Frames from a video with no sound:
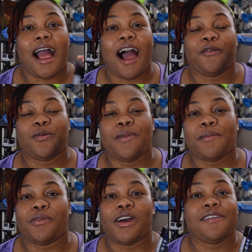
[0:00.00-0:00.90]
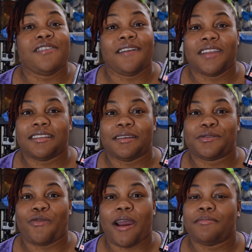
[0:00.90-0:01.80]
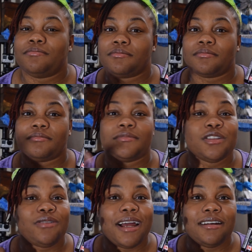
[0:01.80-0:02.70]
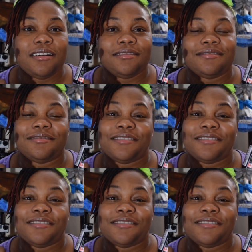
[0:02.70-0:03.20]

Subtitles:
And remember, if you have not subscribed, do that now.